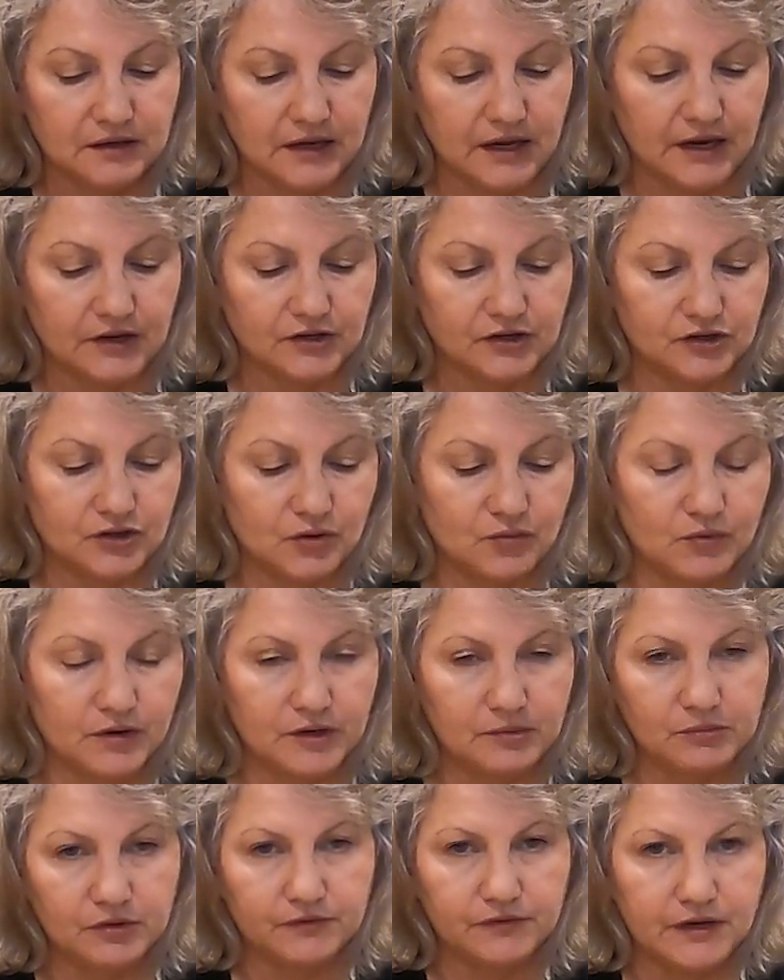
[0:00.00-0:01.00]
and you don't want to
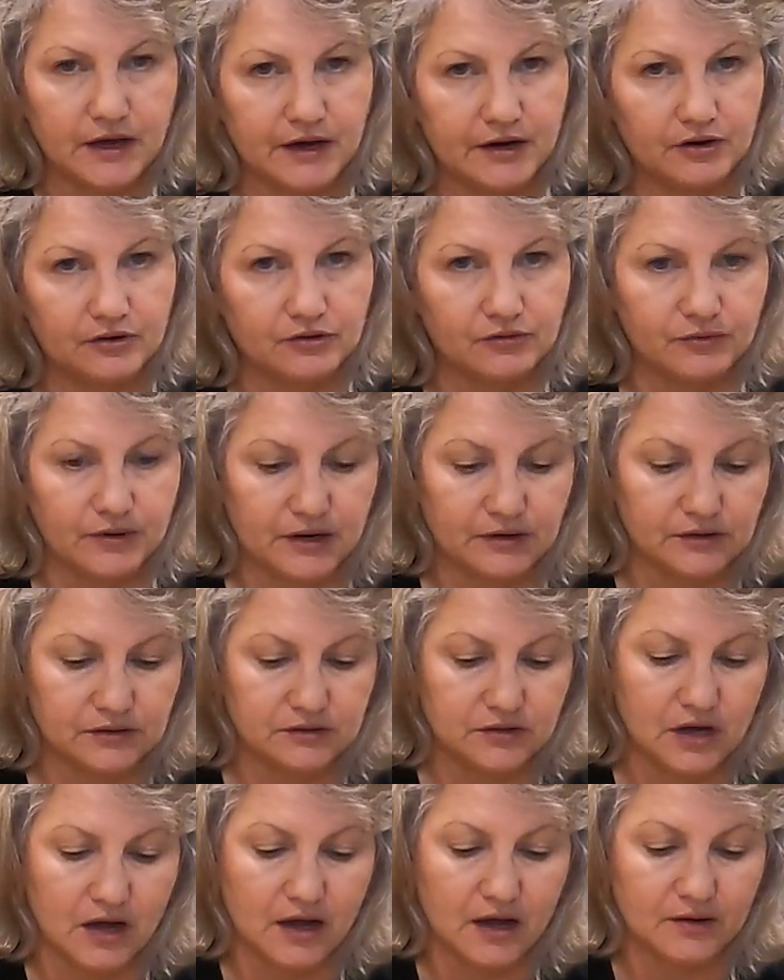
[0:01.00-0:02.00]
move the iron around a
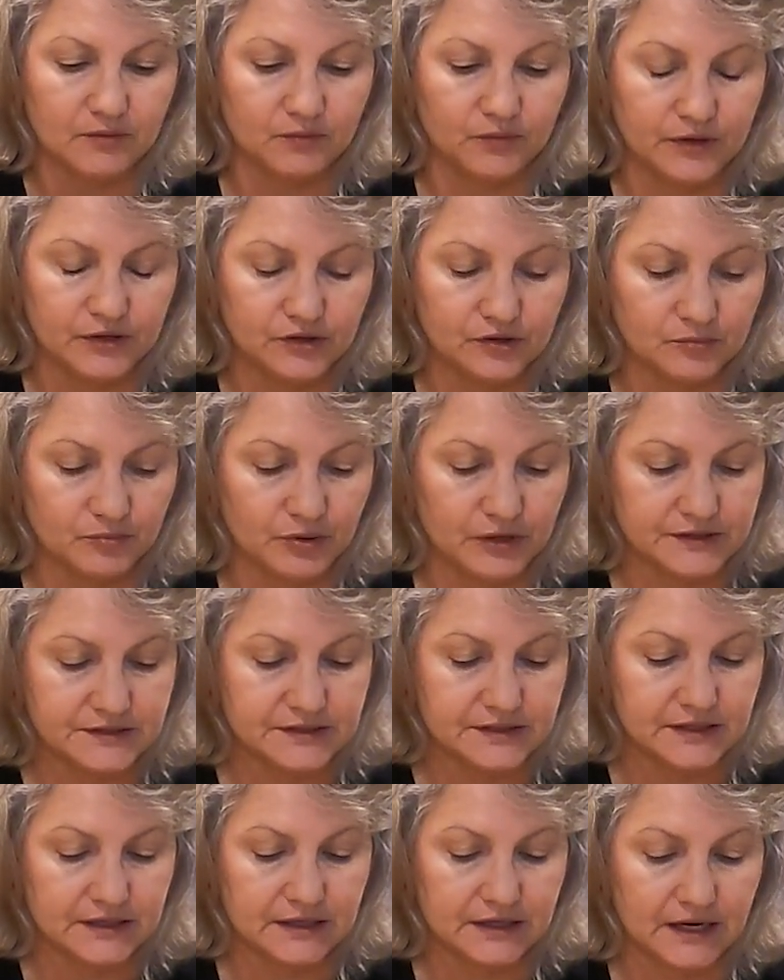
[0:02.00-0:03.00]
lot when you're
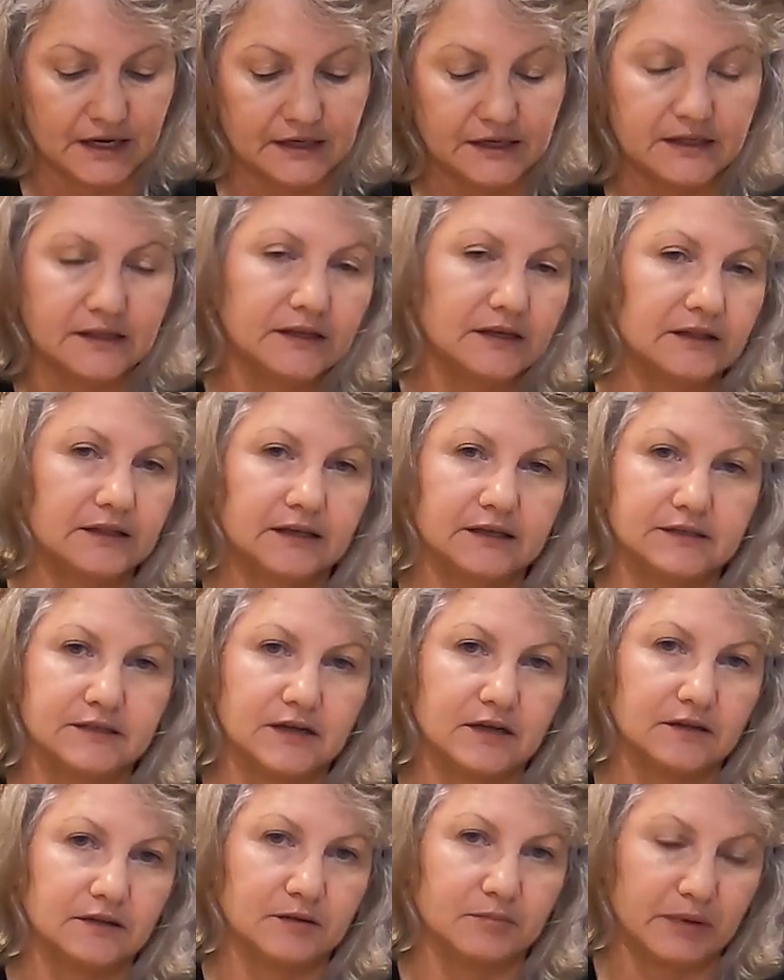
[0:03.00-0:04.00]
pressing anything that's
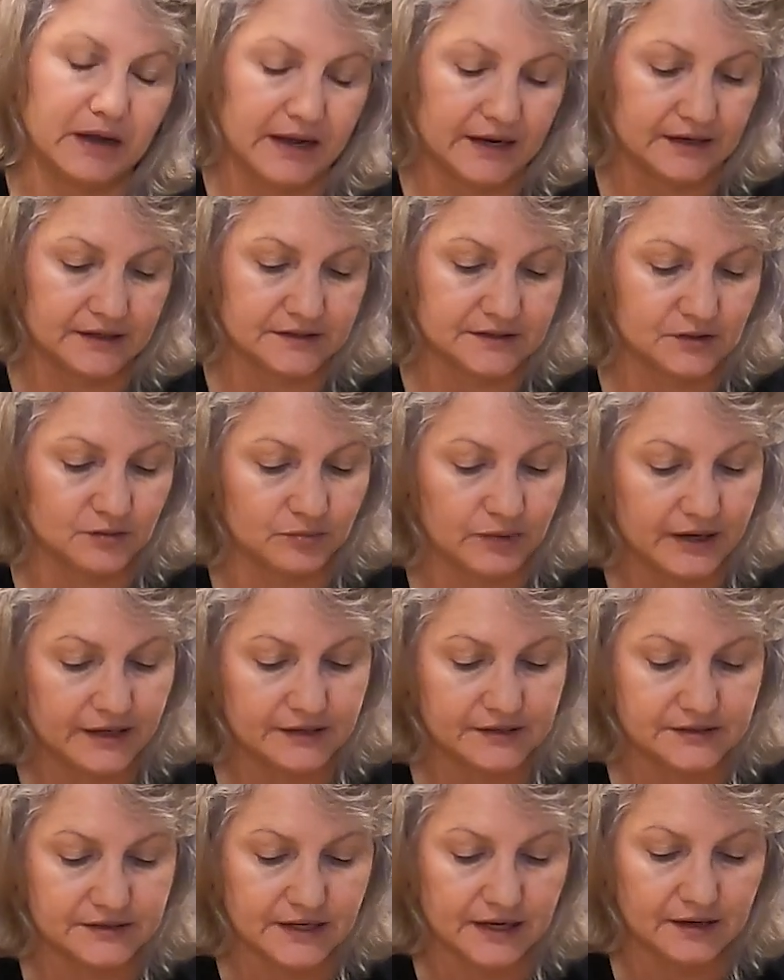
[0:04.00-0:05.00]
on the bias. So
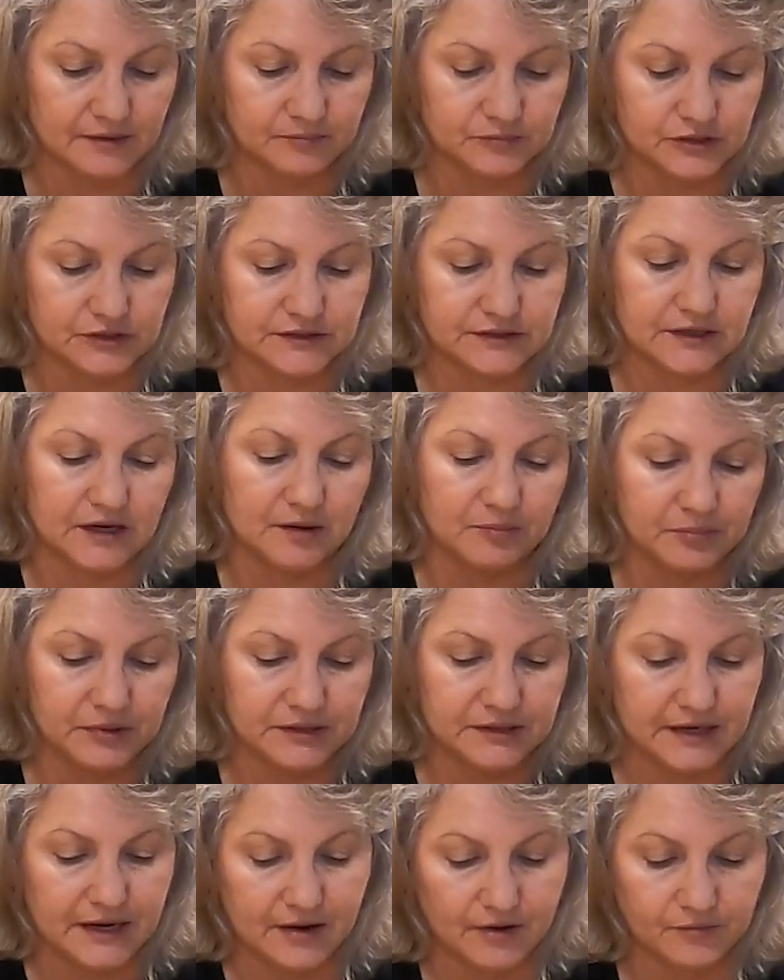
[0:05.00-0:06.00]
bias tape just up and
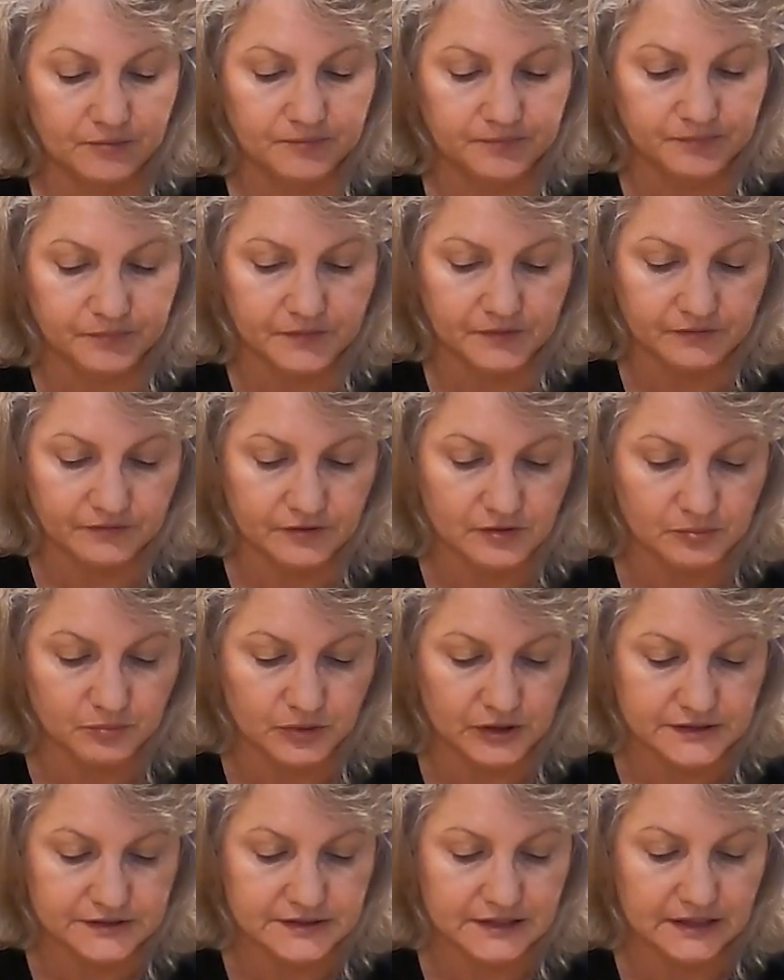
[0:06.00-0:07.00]
down for the
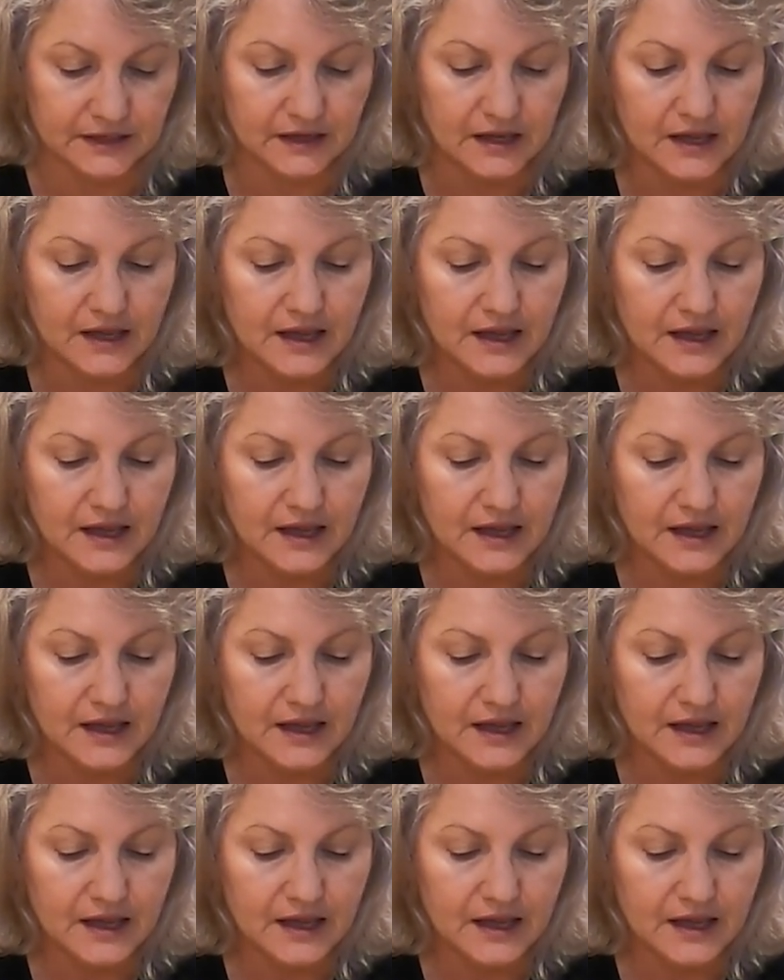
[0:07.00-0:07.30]
pressing.